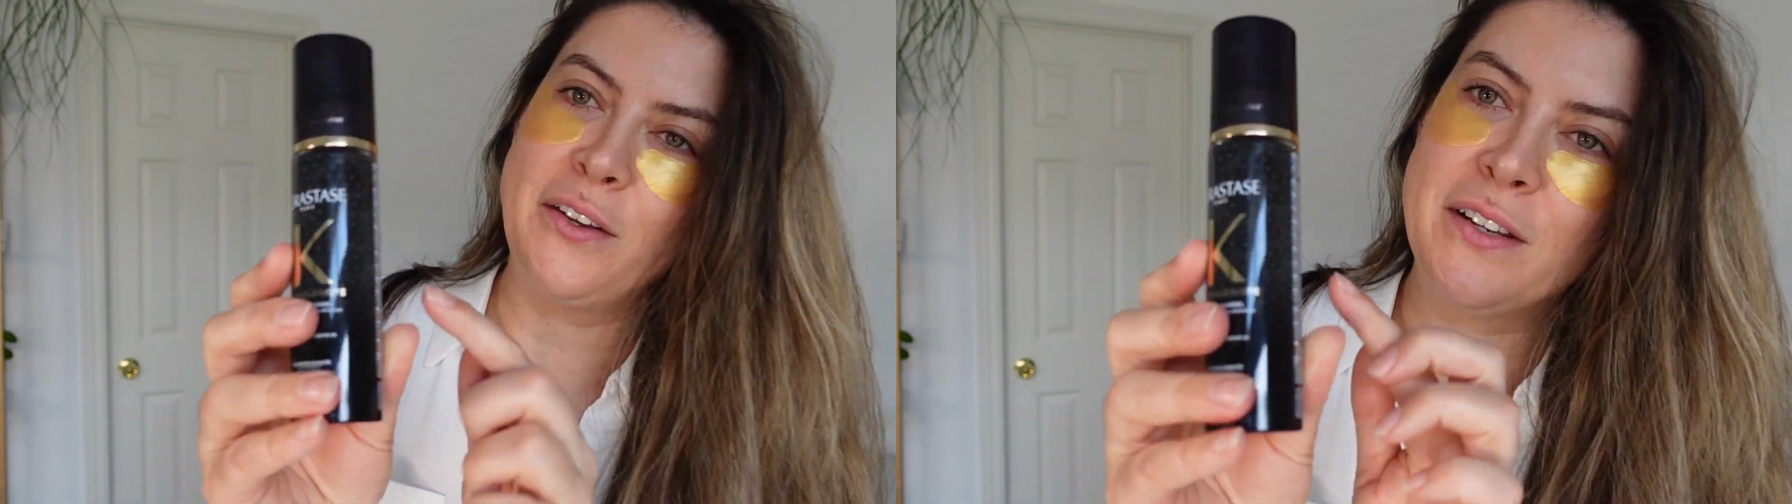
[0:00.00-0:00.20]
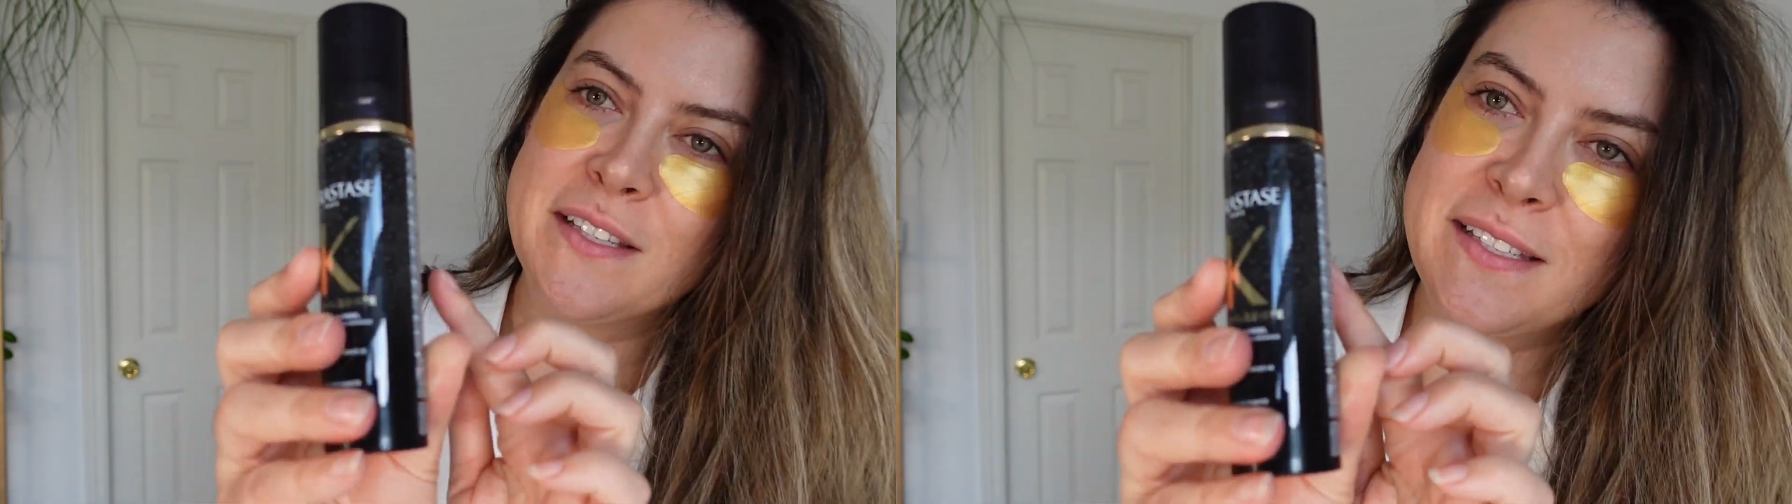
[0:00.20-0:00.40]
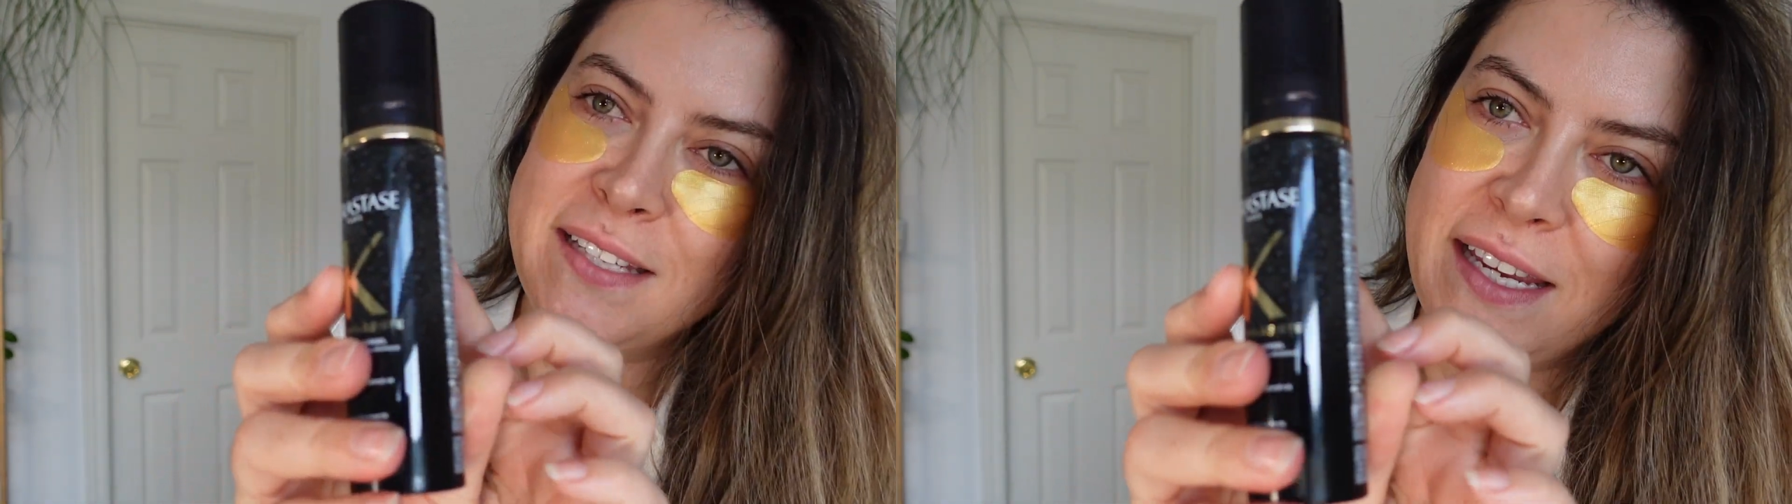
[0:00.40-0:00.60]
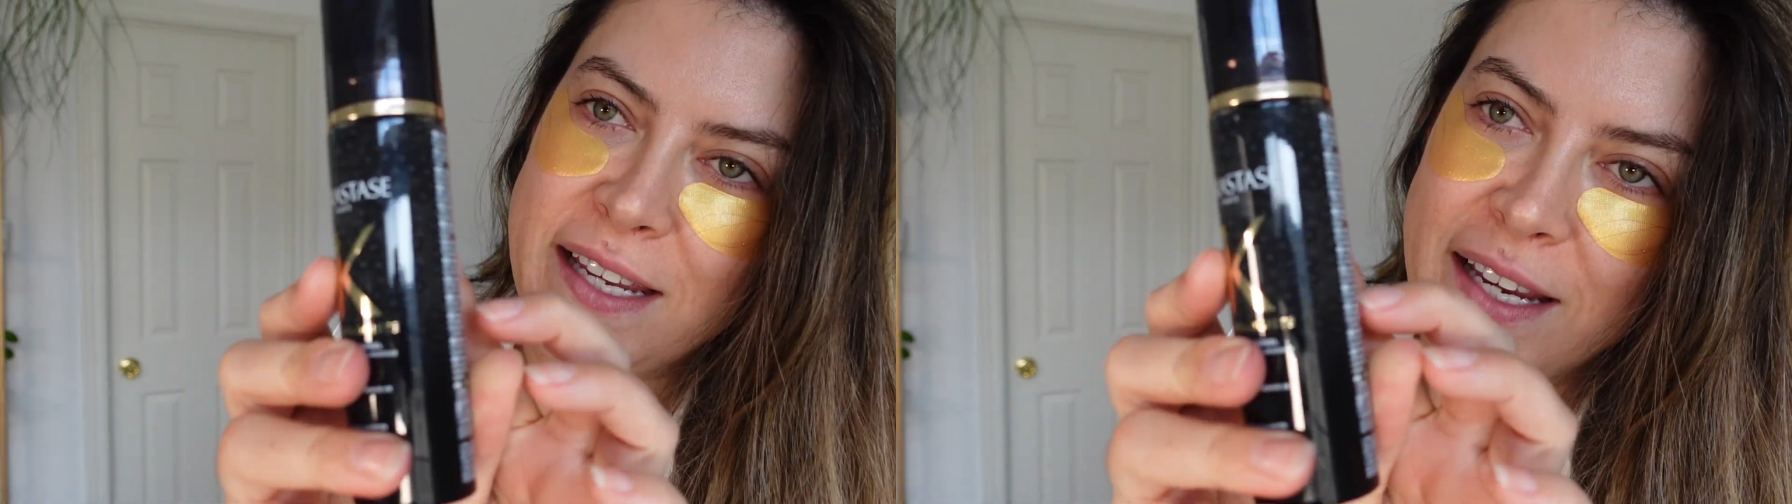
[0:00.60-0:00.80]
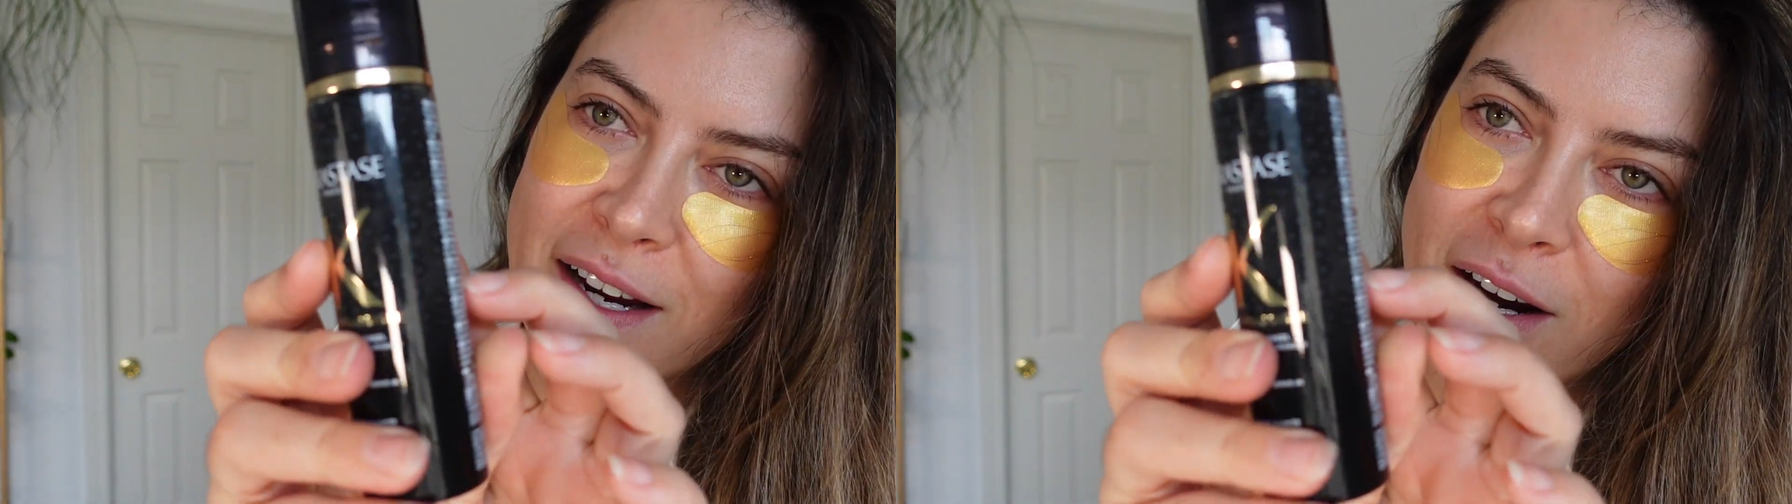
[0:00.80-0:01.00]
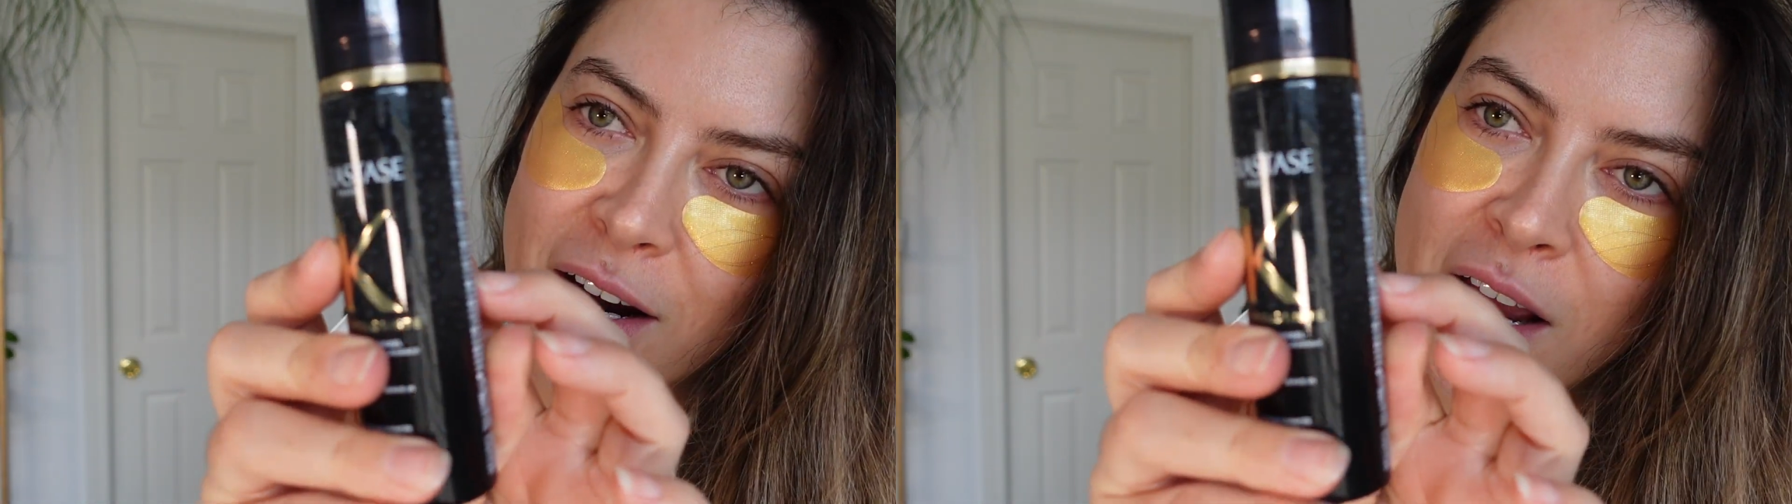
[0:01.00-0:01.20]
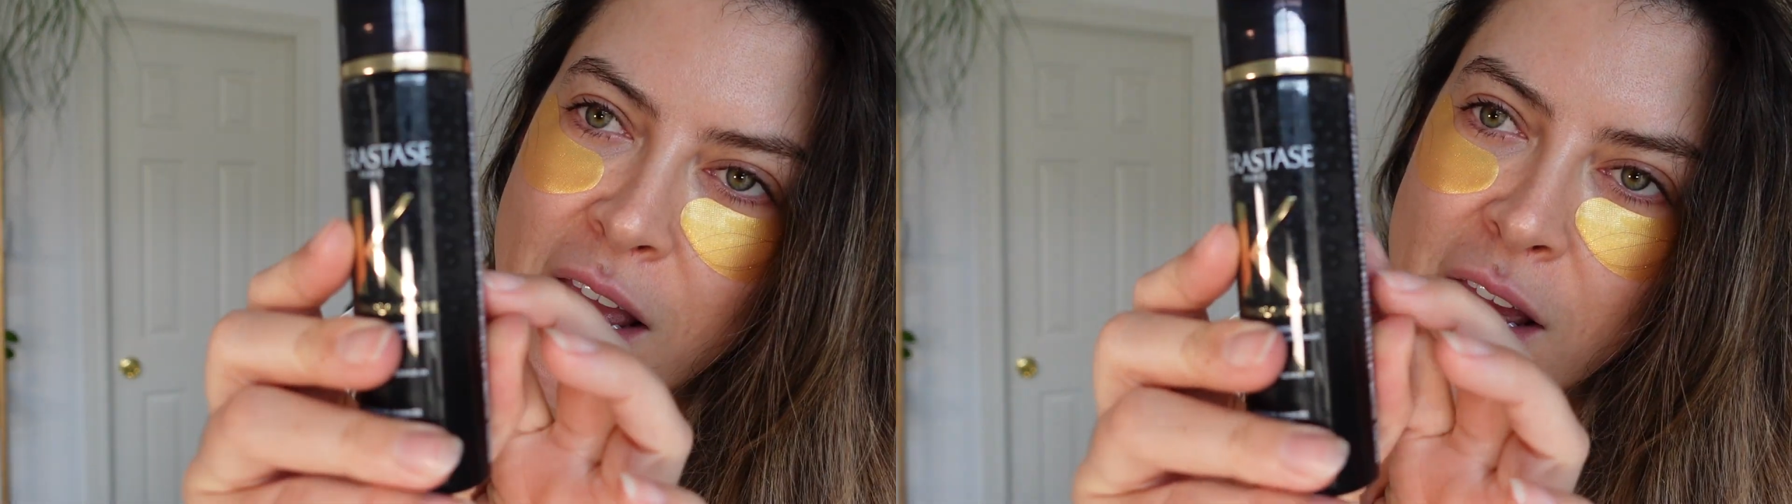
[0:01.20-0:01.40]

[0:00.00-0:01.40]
you can see here,